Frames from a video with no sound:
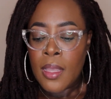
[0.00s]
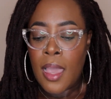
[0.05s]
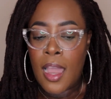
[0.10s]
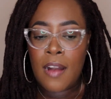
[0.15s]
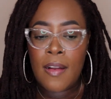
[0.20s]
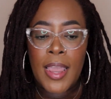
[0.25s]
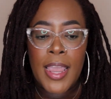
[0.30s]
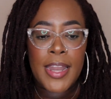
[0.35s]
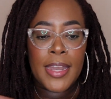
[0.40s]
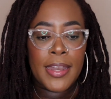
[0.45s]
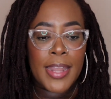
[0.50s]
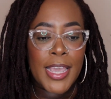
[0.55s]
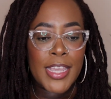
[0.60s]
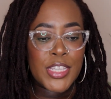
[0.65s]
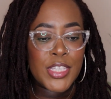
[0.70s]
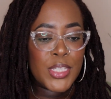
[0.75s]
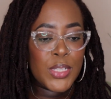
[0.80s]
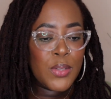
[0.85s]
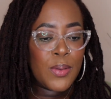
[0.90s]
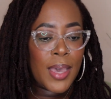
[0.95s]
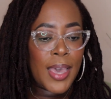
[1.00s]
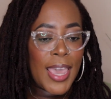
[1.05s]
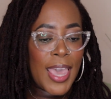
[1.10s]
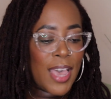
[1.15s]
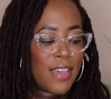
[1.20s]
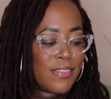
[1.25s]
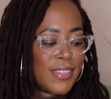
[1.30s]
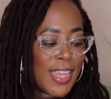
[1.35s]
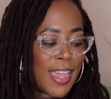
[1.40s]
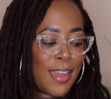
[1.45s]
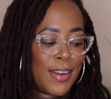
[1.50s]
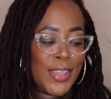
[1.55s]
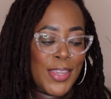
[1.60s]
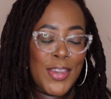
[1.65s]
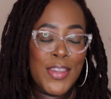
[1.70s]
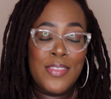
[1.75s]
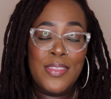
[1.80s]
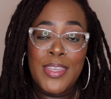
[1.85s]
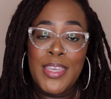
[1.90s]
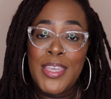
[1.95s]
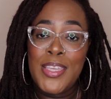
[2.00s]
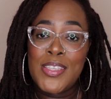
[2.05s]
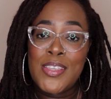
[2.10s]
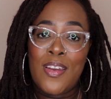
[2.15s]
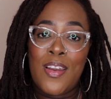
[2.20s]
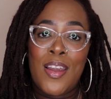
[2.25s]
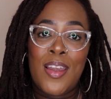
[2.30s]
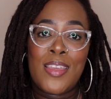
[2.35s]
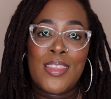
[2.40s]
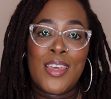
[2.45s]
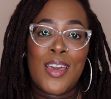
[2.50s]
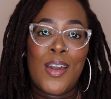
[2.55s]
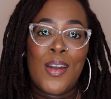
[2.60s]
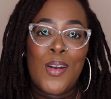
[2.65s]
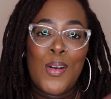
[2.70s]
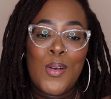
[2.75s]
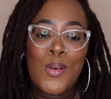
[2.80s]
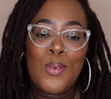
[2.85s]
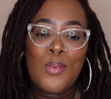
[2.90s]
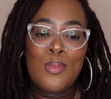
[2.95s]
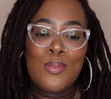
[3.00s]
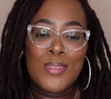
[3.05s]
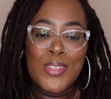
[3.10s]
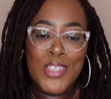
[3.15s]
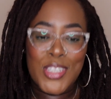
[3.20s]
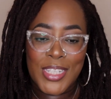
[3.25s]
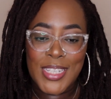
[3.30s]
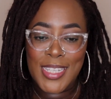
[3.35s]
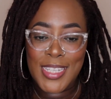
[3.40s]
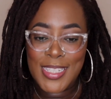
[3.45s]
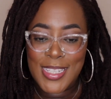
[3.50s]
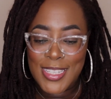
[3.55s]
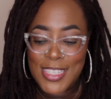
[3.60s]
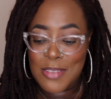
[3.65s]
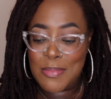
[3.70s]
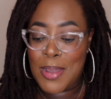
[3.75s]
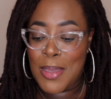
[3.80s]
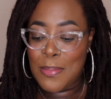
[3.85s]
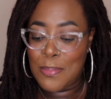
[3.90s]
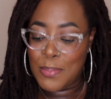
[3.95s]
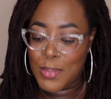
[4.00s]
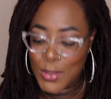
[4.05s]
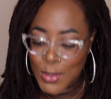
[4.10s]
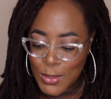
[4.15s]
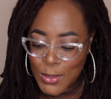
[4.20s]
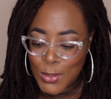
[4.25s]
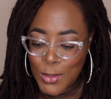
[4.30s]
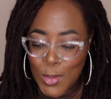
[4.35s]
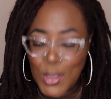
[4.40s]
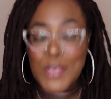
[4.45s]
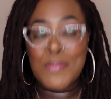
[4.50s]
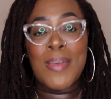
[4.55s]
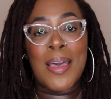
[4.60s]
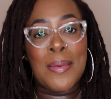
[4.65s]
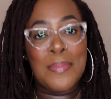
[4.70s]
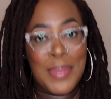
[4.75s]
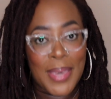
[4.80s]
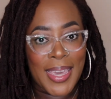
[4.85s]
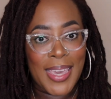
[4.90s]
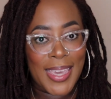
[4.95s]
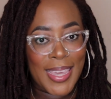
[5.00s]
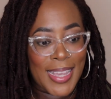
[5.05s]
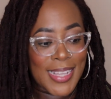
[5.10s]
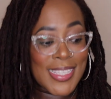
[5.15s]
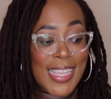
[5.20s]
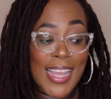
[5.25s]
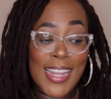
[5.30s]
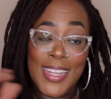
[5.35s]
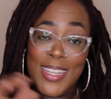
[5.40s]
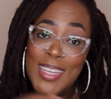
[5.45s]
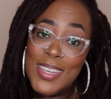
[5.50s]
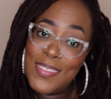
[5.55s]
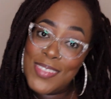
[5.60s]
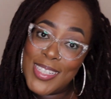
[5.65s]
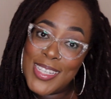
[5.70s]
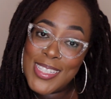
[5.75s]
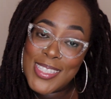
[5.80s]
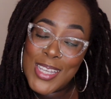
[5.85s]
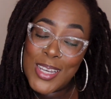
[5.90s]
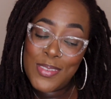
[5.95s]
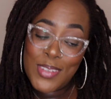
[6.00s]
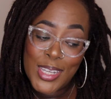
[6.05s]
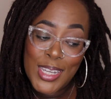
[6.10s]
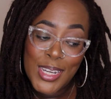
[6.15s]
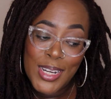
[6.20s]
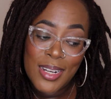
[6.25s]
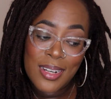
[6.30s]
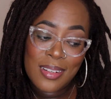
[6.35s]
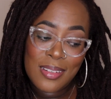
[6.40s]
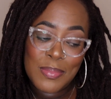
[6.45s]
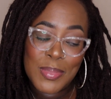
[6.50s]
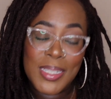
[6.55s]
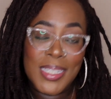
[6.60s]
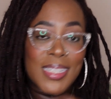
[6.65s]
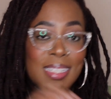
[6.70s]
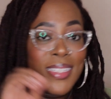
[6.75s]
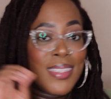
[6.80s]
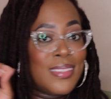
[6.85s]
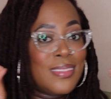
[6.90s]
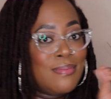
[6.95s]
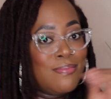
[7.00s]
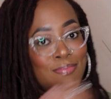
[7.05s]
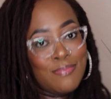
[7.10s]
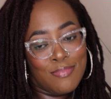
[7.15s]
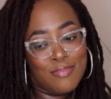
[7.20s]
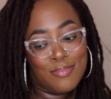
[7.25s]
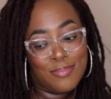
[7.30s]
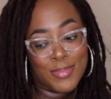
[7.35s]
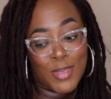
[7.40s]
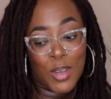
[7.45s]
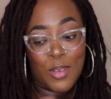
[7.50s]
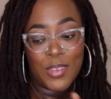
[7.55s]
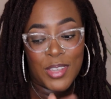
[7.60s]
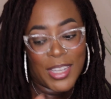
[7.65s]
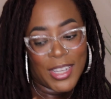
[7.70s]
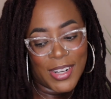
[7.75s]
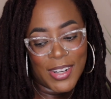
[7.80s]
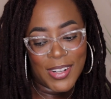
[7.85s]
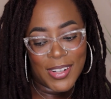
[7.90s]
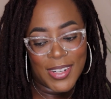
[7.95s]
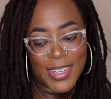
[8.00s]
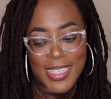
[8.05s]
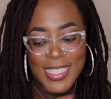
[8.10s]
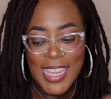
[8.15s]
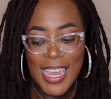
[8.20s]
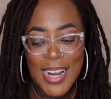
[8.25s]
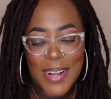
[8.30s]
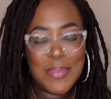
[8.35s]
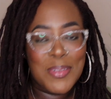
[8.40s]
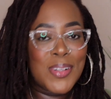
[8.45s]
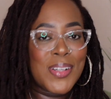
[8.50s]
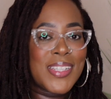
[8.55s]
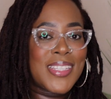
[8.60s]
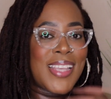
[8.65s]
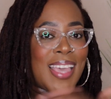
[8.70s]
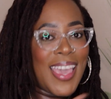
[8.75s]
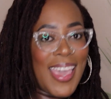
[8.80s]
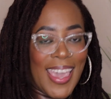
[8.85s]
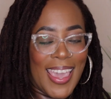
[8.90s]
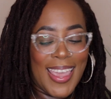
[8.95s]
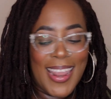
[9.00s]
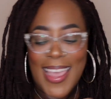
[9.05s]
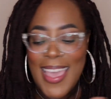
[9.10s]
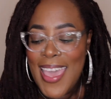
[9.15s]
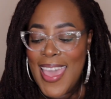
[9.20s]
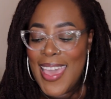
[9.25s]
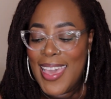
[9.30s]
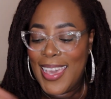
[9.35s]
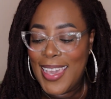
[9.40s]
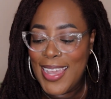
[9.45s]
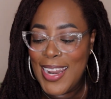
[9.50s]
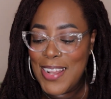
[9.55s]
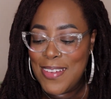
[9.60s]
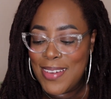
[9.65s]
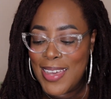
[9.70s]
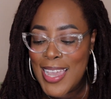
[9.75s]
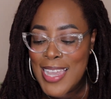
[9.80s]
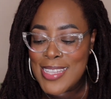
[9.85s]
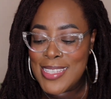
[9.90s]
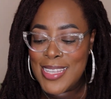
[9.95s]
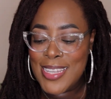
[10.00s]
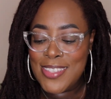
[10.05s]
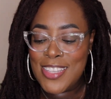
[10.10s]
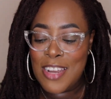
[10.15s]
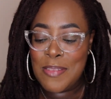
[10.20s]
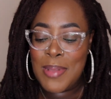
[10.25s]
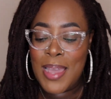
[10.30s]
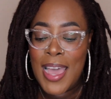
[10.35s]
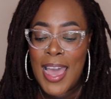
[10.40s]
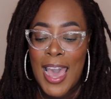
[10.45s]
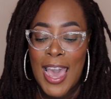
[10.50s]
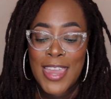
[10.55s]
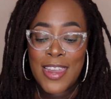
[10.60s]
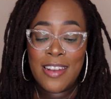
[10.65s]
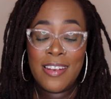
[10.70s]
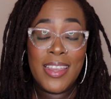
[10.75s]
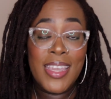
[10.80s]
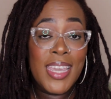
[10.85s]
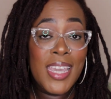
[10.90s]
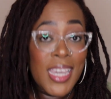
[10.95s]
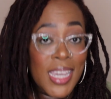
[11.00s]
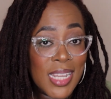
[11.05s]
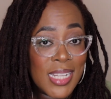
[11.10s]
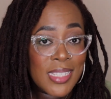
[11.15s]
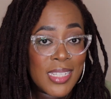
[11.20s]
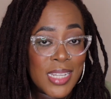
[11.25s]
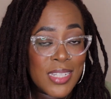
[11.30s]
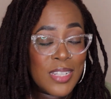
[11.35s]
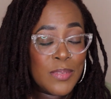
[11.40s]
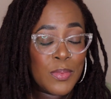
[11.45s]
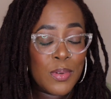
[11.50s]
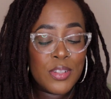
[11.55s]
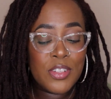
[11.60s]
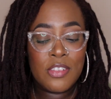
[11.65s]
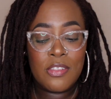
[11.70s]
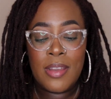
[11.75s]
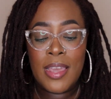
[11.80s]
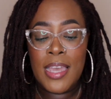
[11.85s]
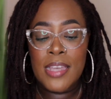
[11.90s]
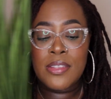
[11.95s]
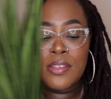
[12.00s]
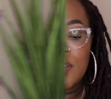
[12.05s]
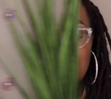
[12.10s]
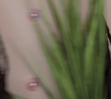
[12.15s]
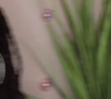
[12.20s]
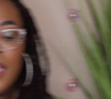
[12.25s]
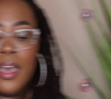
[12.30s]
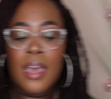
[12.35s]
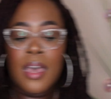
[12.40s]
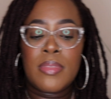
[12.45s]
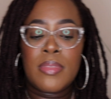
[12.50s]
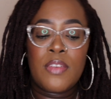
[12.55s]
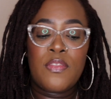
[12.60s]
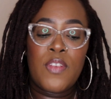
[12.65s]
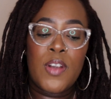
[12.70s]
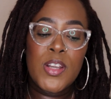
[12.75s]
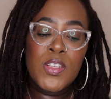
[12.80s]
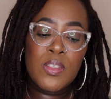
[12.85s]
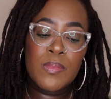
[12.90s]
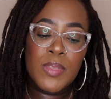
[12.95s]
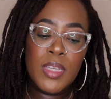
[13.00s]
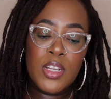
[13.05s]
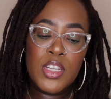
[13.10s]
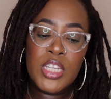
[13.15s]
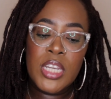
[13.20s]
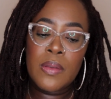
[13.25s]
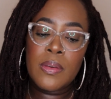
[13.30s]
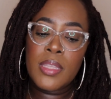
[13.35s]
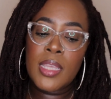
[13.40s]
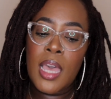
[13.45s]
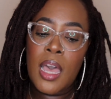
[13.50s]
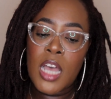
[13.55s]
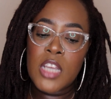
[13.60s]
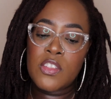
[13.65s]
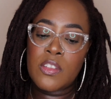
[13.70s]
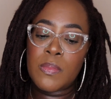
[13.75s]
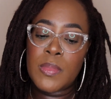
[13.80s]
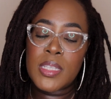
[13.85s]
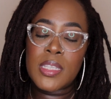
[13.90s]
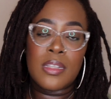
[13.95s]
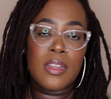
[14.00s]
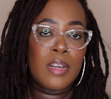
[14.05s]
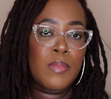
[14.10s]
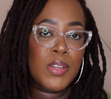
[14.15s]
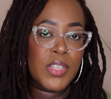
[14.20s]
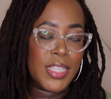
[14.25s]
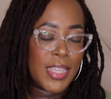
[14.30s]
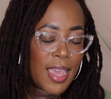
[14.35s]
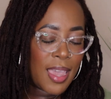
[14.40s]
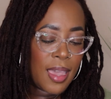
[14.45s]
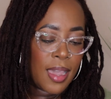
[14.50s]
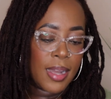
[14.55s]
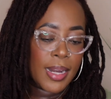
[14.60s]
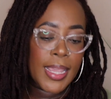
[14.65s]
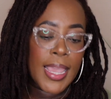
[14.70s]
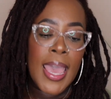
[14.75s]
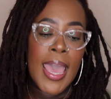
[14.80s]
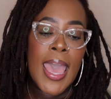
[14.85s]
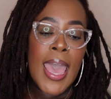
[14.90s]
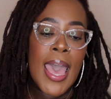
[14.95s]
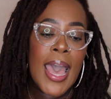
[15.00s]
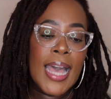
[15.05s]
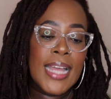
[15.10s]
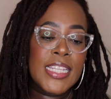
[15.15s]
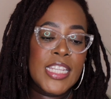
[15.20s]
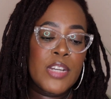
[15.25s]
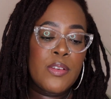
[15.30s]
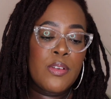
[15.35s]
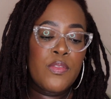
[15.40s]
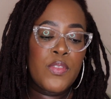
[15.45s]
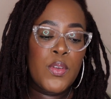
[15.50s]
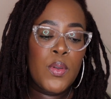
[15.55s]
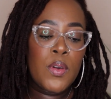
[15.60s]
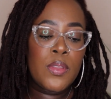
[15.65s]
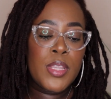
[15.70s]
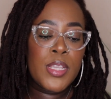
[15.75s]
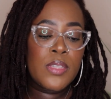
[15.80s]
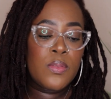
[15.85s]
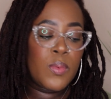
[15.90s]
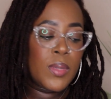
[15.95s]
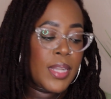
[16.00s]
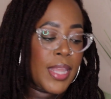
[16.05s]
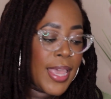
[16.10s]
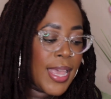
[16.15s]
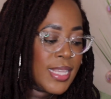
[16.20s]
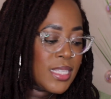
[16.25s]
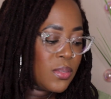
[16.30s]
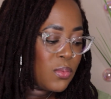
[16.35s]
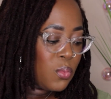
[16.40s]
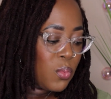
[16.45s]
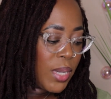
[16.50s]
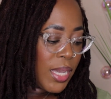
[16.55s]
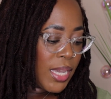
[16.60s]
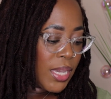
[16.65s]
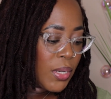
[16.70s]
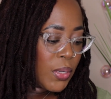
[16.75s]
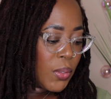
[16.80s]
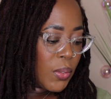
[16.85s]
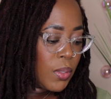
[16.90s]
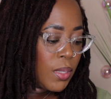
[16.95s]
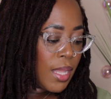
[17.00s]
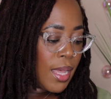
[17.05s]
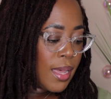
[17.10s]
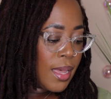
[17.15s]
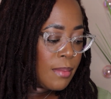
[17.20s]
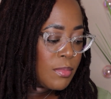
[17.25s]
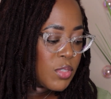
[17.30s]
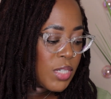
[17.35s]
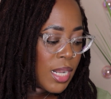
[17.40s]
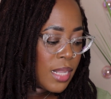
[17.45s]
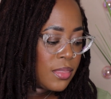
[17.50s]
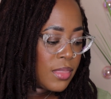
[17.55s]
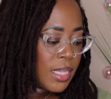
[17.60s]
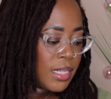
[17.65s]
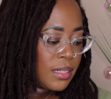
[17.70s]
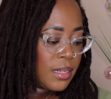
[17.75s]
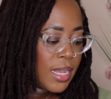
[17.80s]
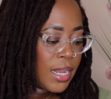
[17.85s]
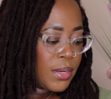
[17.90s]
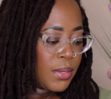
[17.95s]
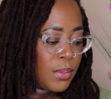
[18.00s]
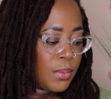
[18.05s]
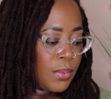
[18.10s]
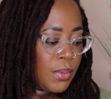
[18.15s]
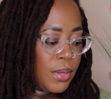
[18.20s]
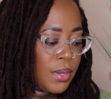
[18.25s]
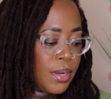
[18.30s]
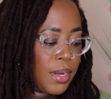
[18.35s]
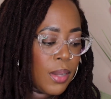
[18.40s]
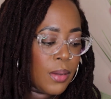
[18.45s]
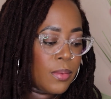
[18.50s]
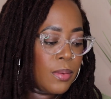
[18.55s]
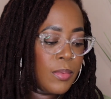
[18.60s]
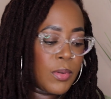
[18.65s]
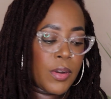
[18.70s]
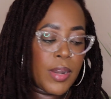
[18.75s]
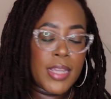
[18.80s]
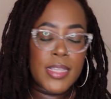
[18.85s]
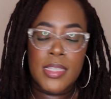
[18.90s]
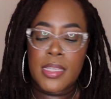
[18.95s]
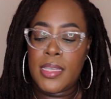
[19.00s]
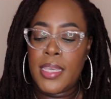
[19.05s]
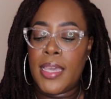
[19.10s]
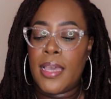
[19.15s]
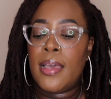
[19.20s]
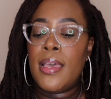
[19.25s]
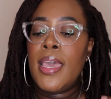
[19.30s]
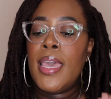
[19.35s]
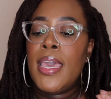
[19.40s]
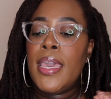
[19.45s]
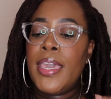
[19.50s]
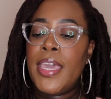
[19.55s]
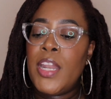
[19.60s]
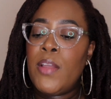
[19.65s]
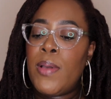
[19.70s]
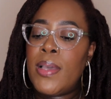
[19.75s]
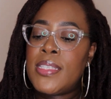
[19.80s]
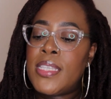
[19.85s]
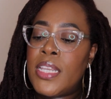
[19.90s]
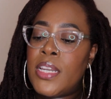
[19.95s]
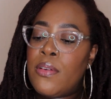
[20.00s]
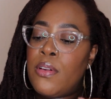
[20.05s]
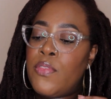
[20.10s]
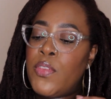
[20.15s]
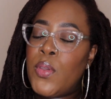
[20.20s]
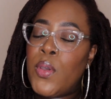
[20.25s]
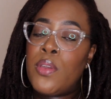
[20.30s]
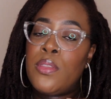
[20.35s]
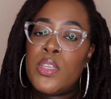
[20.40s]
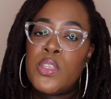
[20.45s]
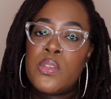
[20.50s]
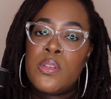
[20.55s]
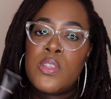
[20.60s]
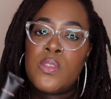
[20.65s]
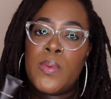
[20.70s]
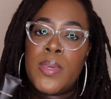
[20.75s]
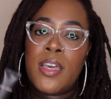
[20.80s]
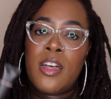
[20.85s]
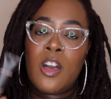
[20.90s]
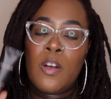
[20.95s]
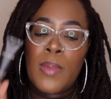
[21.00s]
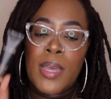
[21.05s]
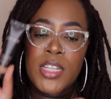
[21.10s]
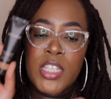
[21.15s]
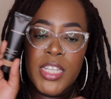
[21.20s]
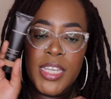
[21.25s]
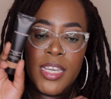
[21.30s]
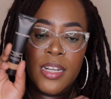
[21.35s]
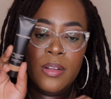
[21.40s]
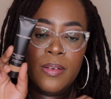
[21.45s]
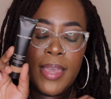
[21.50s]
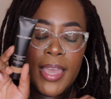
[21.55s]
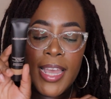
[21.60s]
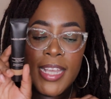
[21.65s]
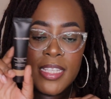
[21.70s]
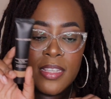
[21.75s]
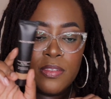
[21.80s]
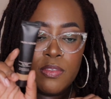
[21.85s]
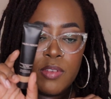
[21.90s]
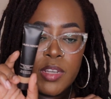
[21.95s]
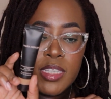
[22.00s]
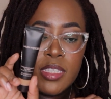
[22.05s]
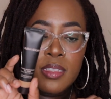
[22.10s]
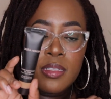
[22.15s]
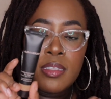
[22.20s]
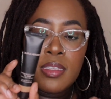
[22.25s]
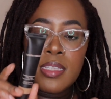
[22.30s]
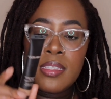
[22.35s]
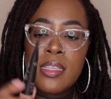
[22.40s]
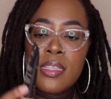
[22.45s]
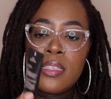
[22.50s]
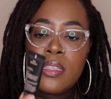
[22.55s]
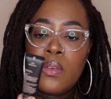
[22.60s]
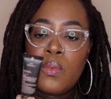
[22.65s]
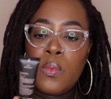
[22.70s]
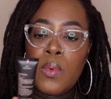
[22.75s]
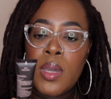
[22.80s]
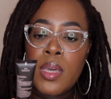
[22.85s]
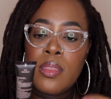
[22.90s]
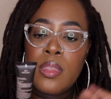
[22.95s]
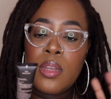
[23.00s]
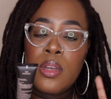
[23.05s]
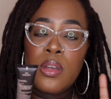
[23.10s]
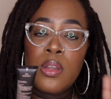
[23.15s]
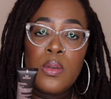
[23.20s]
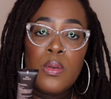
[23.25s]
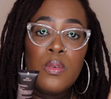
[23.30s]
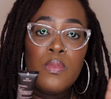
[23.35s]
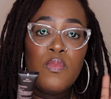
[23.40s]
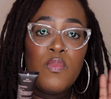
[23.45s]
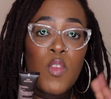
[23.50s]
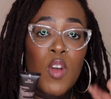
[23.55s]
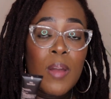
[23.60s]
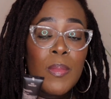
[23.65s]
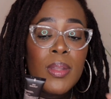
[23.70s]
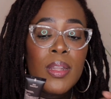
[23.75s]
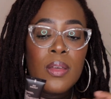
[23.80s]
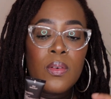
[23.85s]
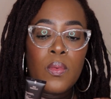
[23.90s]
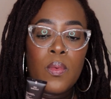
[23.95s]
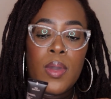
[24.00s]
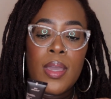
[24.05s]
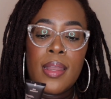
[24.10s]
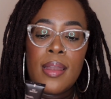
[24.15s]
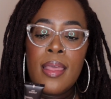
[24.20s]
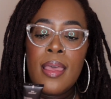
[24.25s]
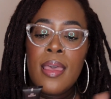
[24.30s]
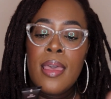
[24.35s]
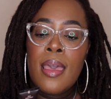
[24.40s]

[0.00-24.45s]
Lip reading: All right, next two I have down here, these are the OGs. These are my boos, my bays. I love these over here, but over here it's kind of where it's at. Anyways, these are my higher end tinted moisturizers. The first one I'm gonna share with y'all is from Miss Mercier, honey. I did a review on this one as well. I'm trying to think, did I do? No, I'm crazy. Yeah. Anyways, I did a review on this one as well on my channel as of recently. This is the one, the new formula one.